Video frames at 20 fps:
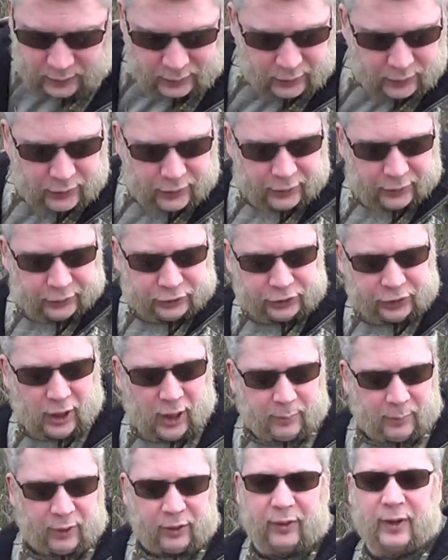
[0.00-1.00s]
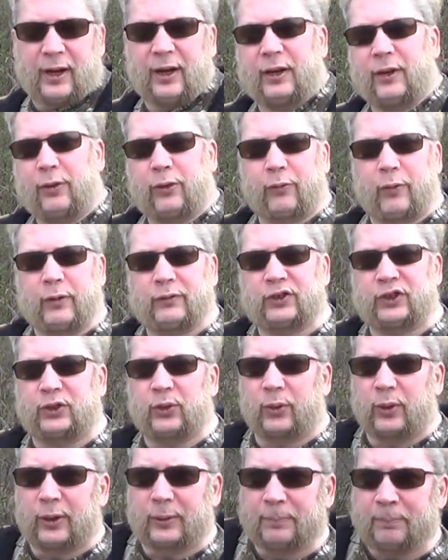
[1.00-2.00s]
you're shopping around a thrift
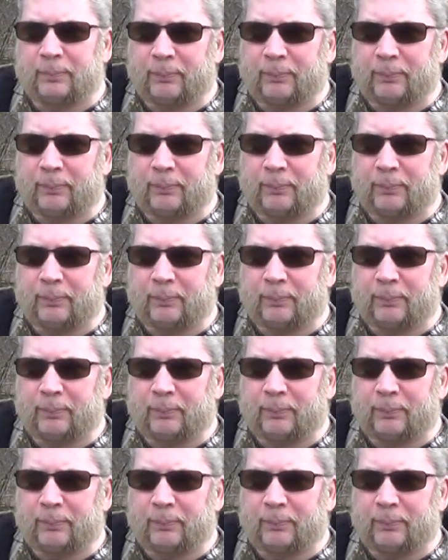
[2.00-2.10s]
store,